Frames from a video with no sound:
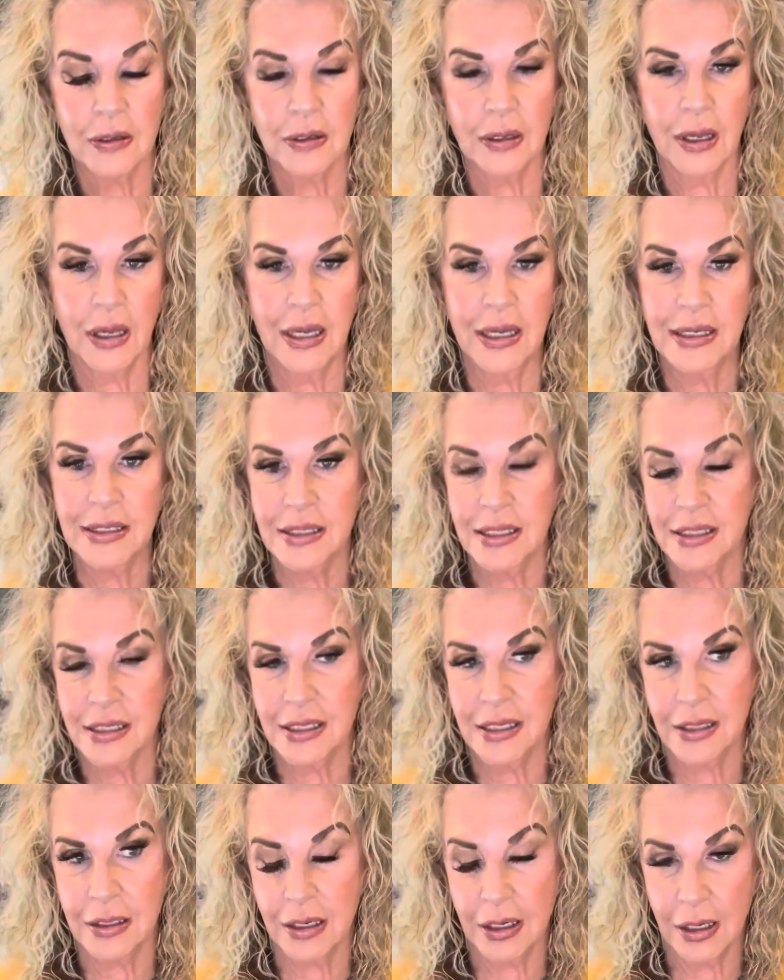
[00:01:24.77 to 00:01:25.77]

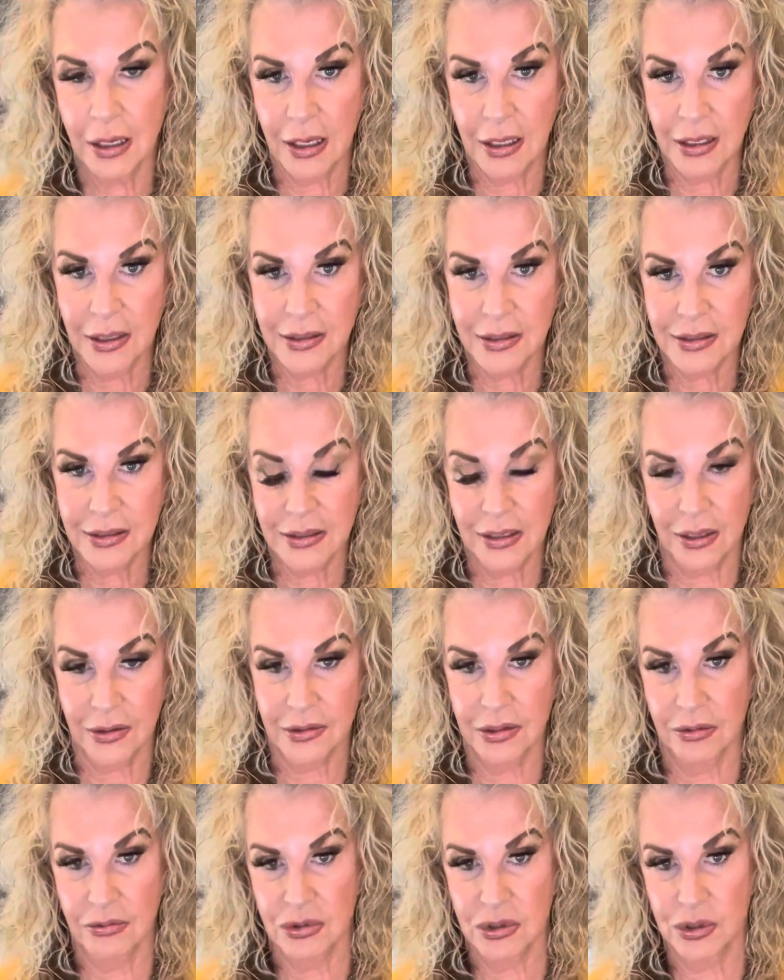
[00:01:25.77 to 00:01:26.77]

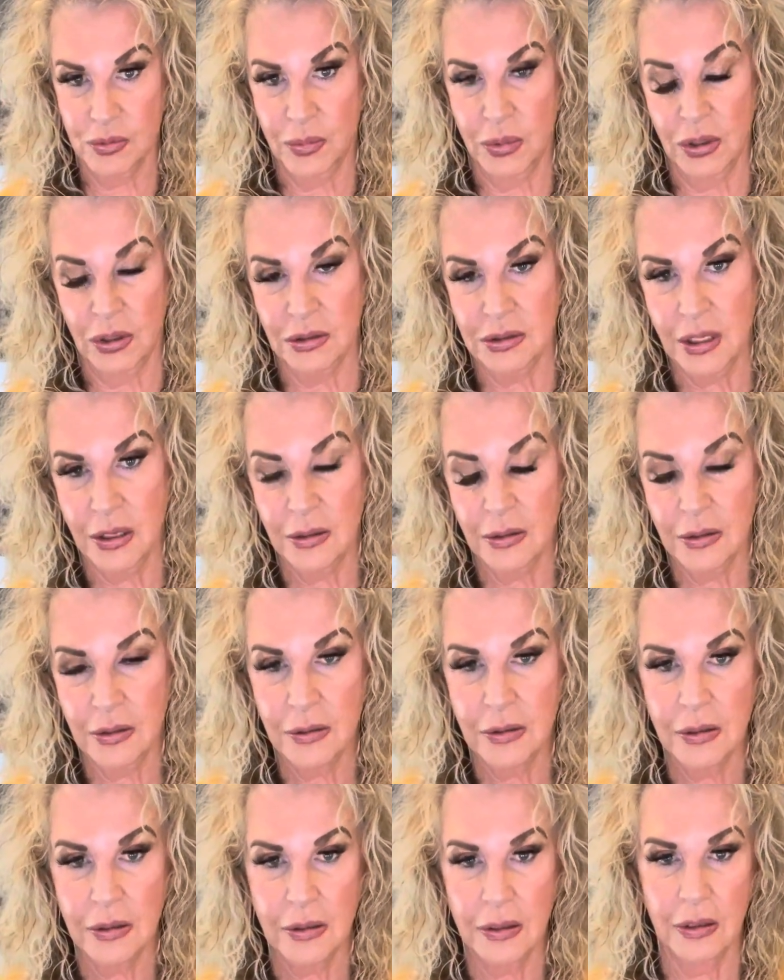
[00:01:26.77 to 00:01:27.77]
1886 it was built,
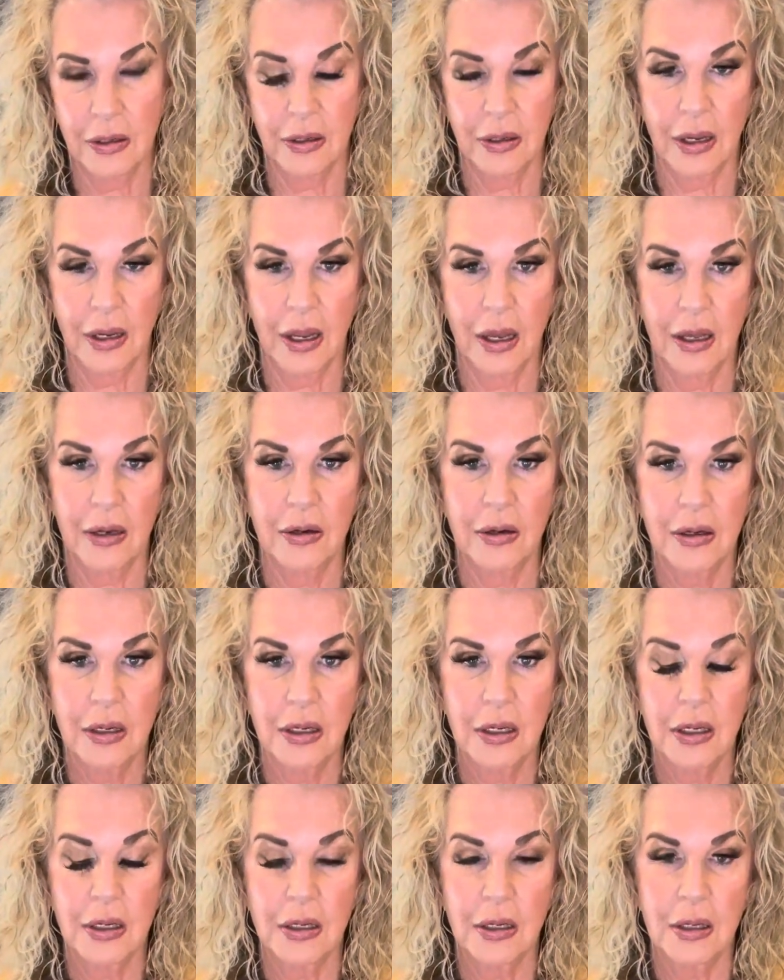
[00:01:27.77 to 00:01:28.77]
and it had
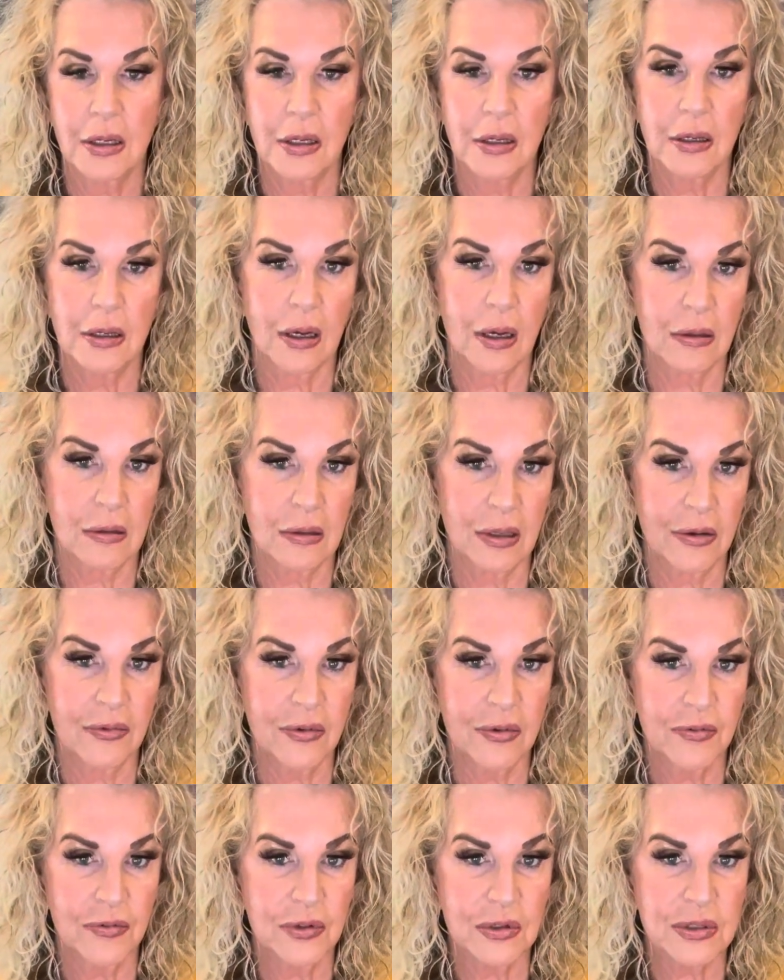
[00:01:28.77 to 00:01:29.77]

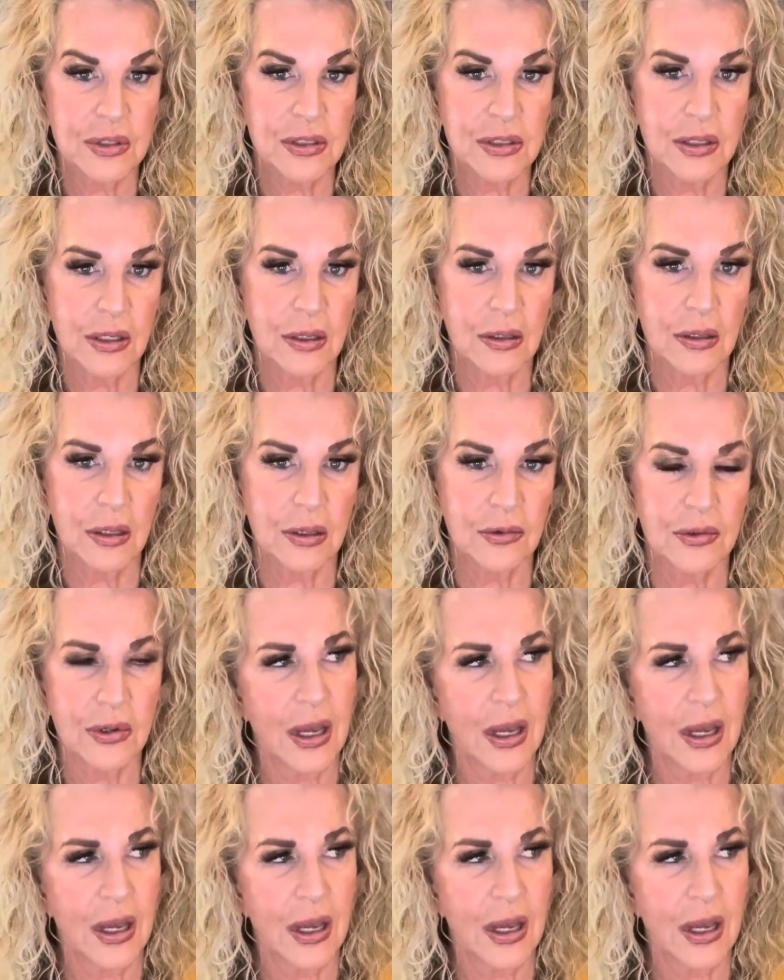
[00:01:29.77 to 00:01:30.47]
11-foot ceilings.